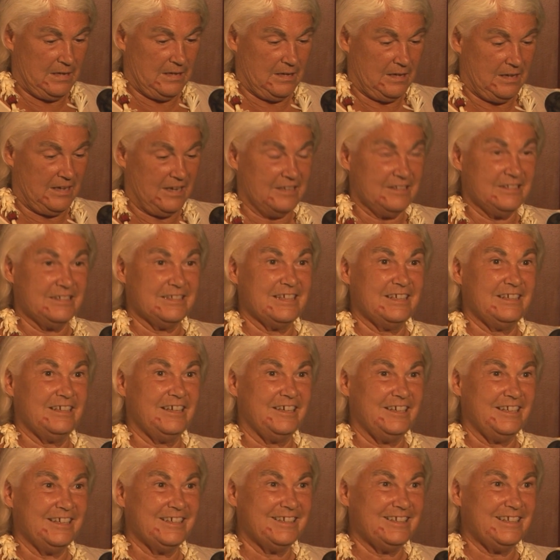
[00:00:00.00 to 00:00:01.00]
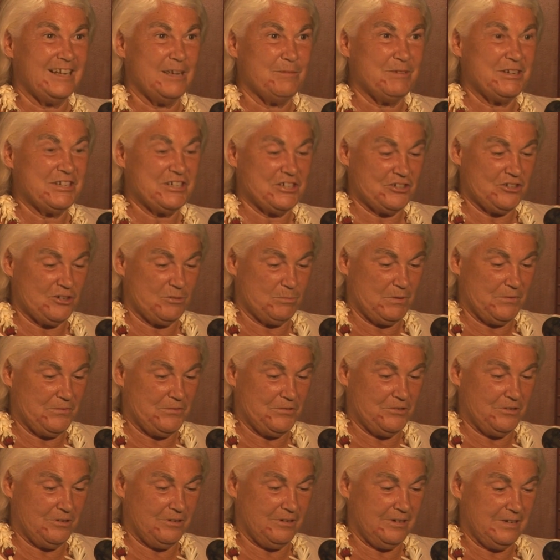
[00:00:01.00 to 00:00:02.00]
And Zen Honeycutt, I mentioned her
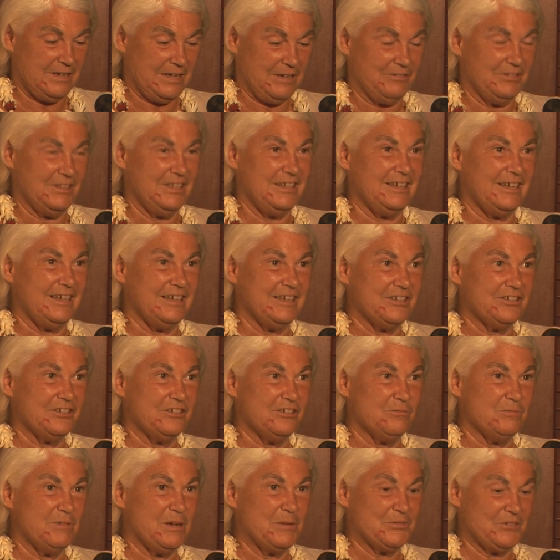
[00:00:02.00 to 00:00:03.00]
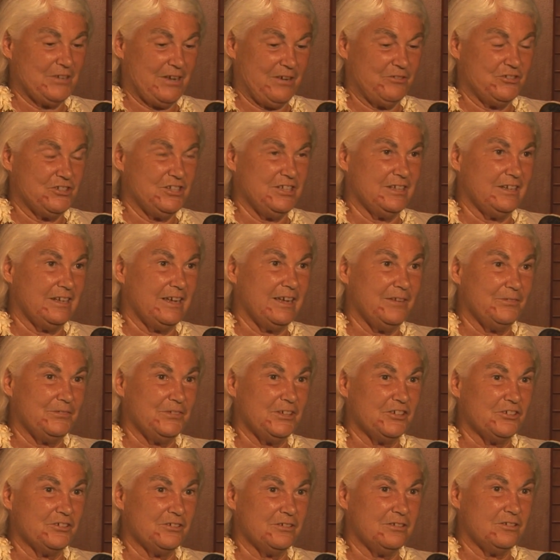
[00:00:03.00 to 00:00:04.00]
before. I really like her. She and I have
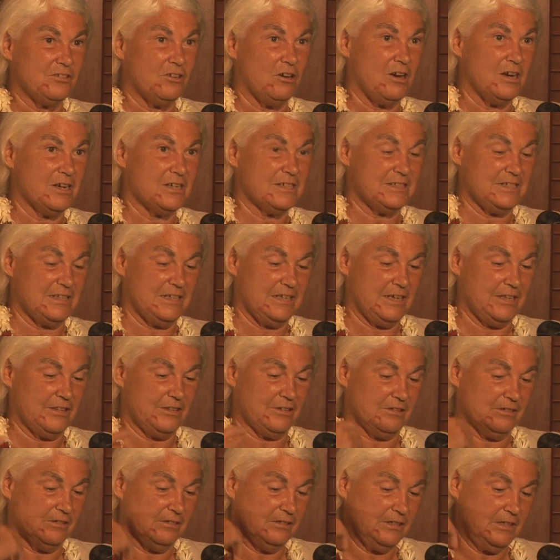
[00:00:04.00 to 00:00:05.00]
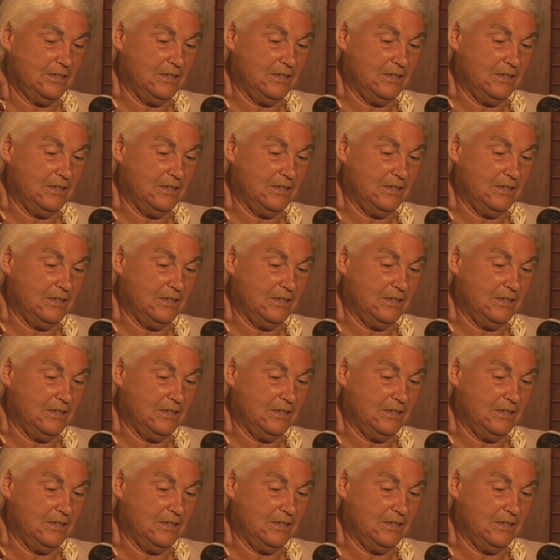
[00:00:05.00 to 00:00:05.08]
done talks together.